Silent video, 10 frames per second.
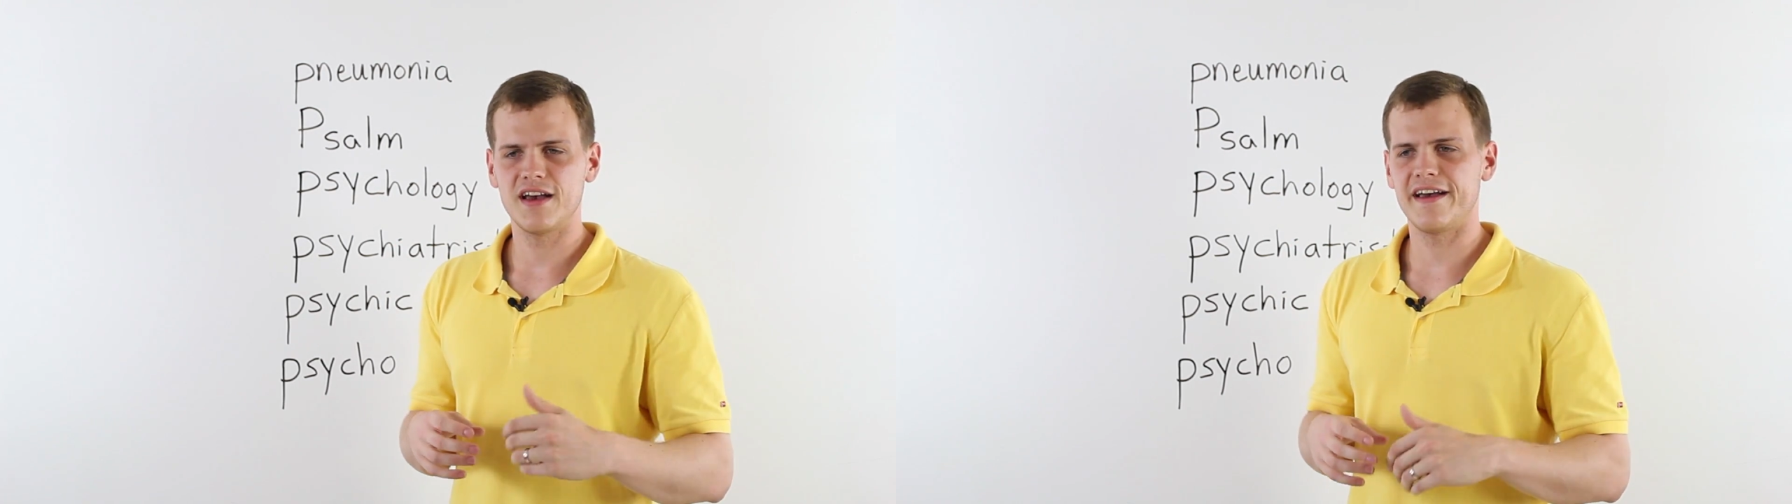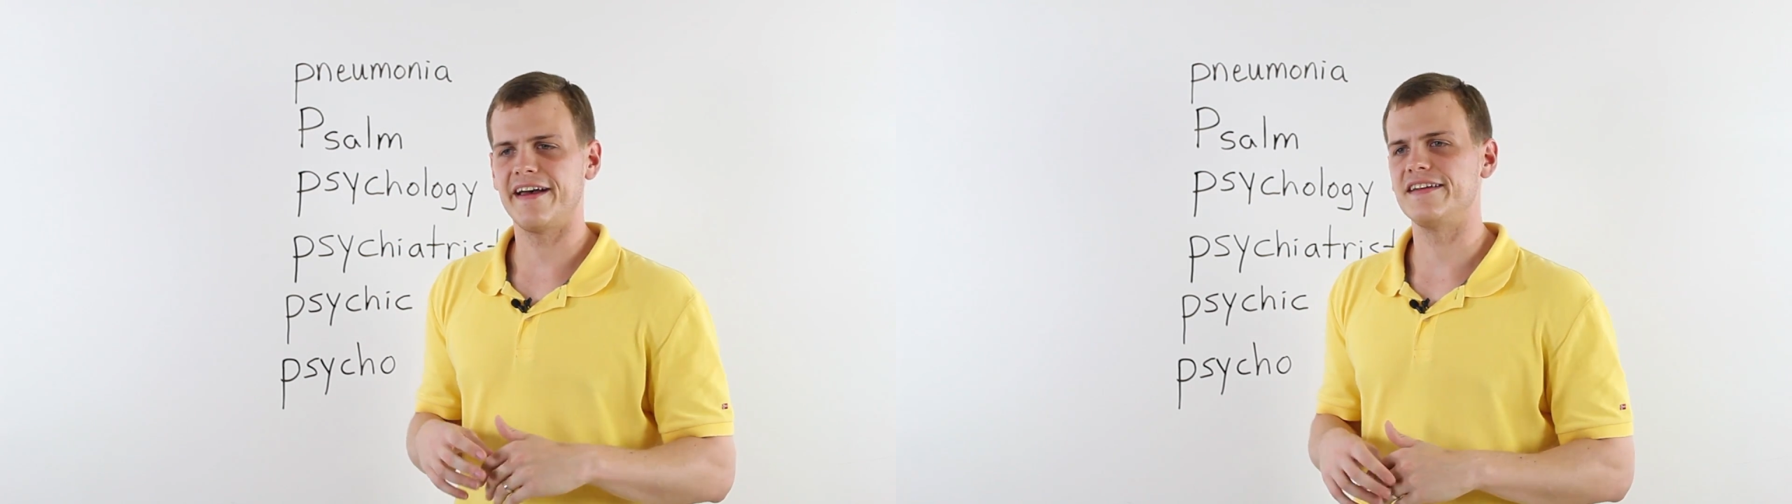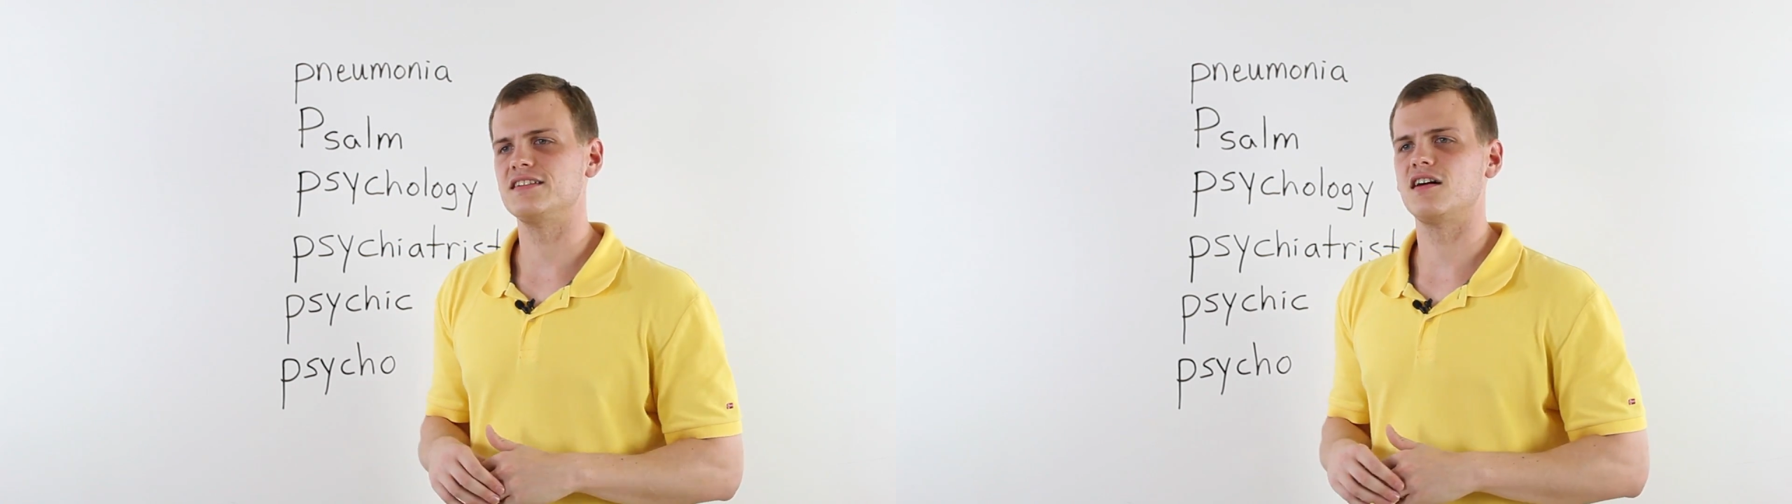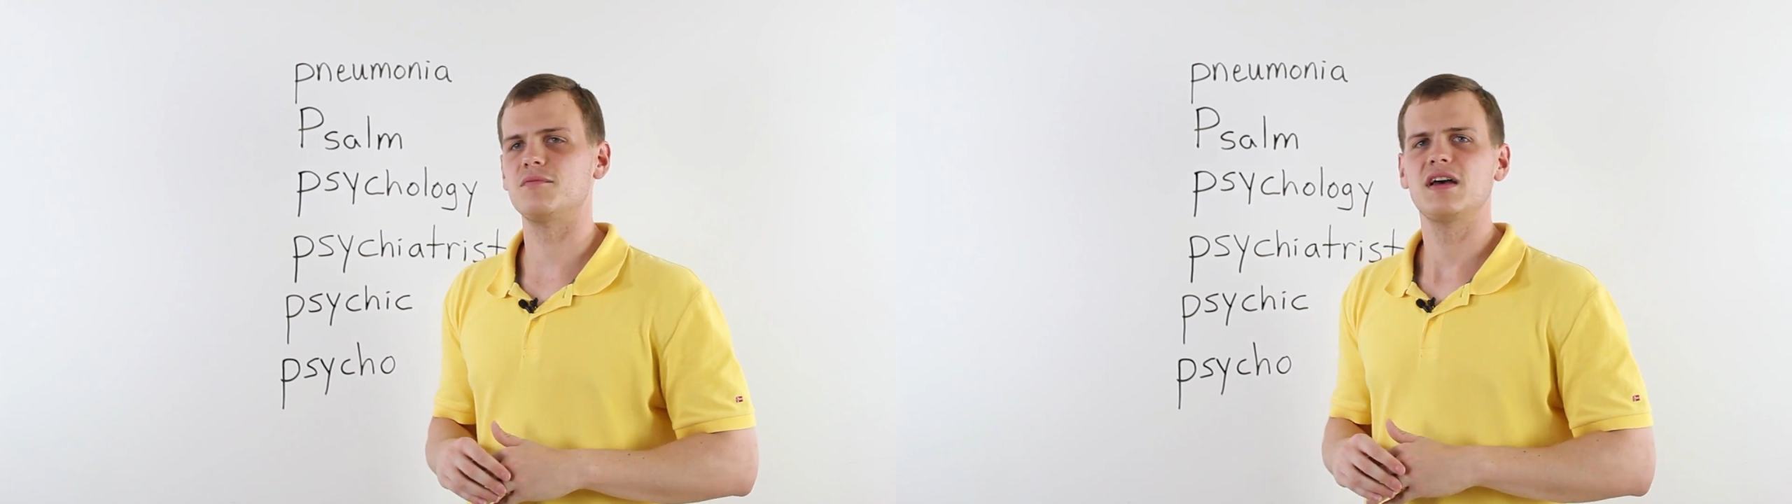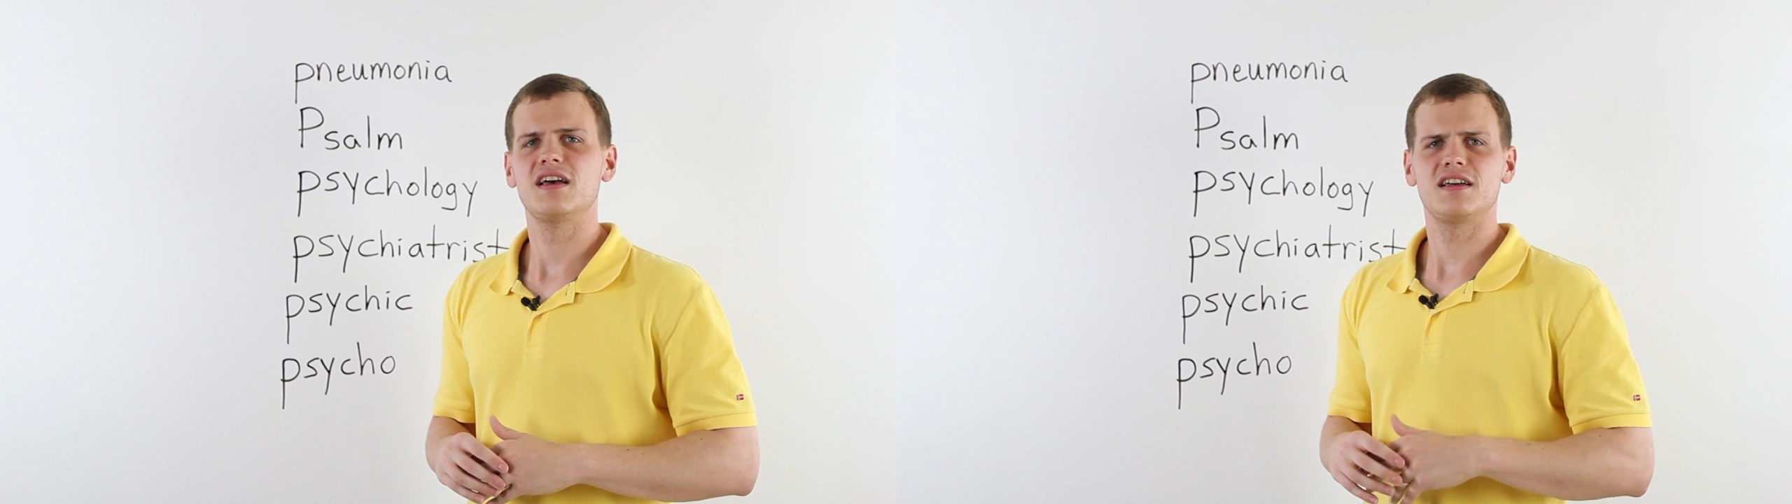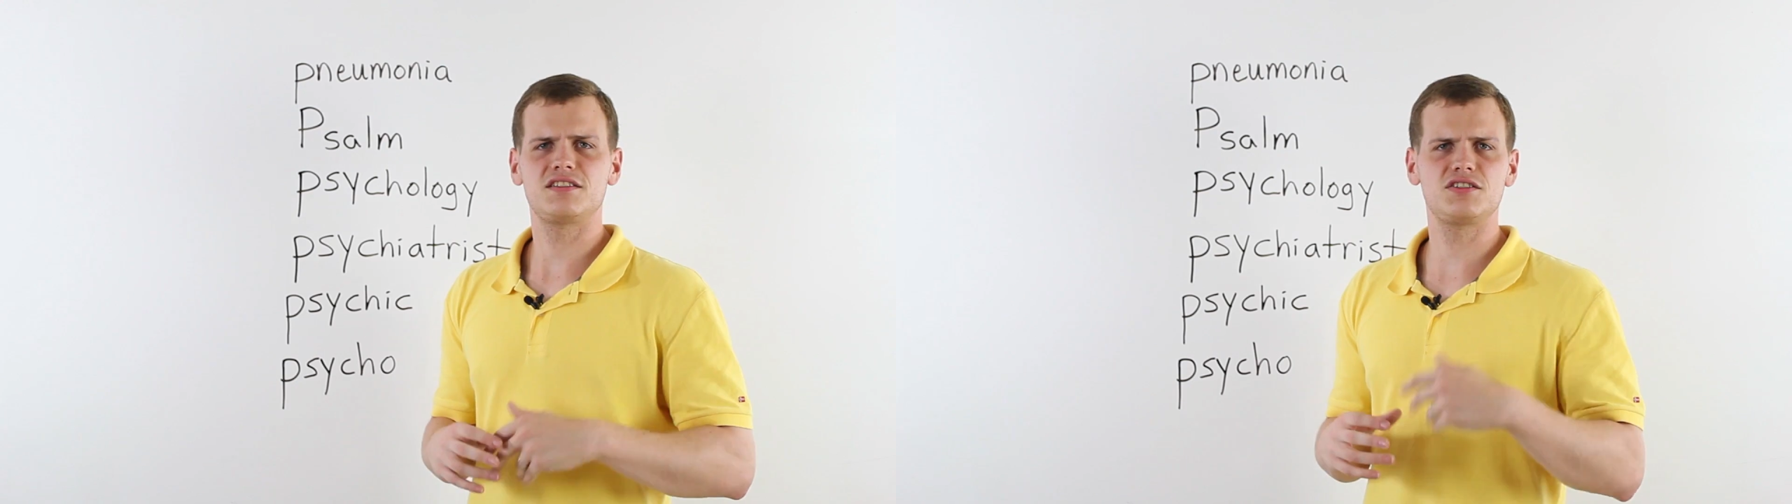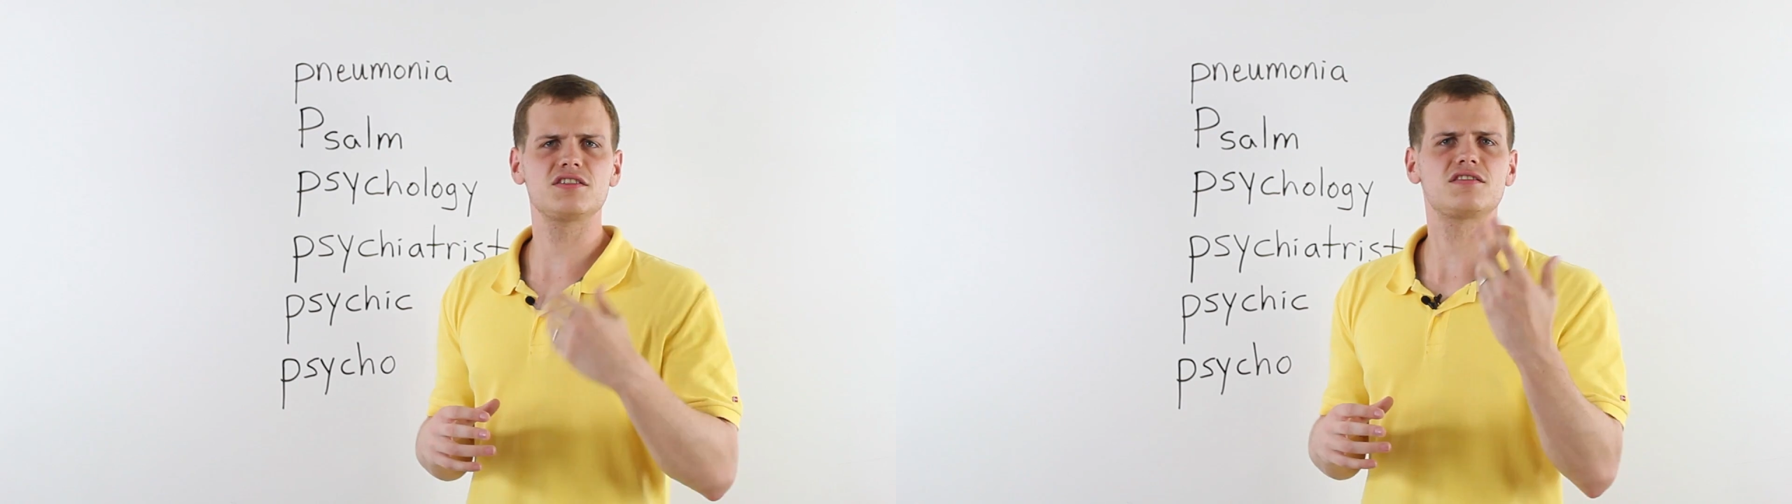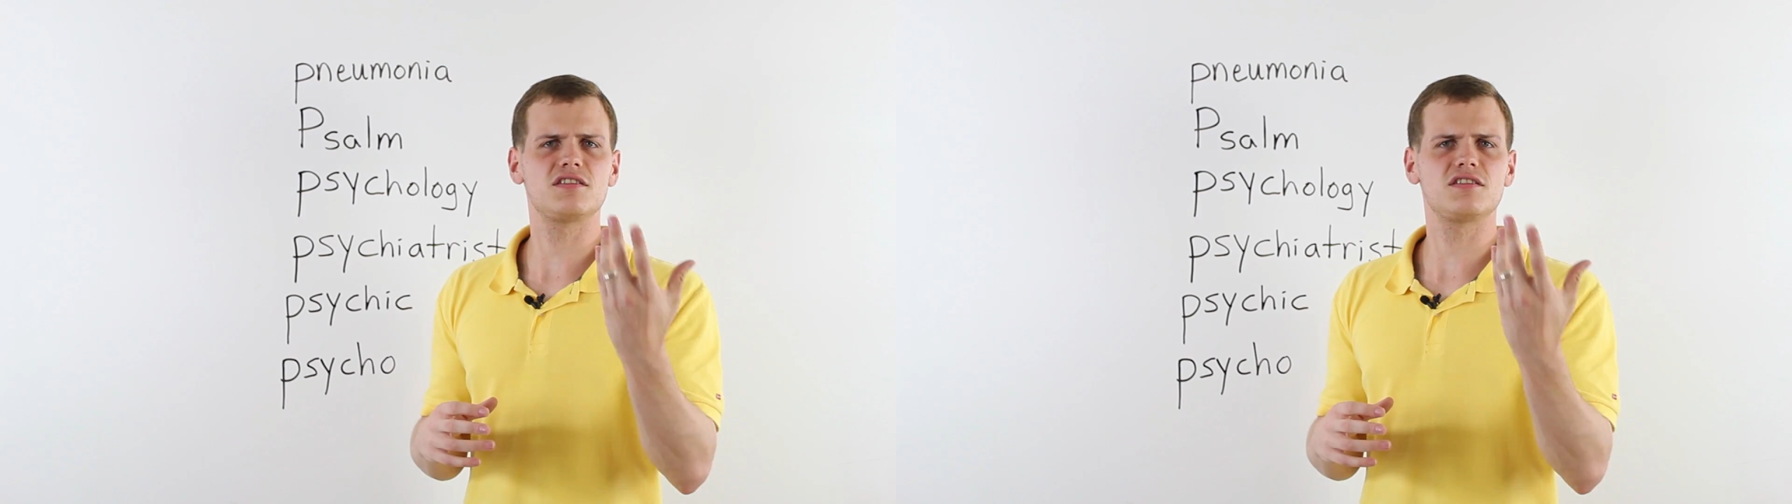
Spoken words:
And it's just,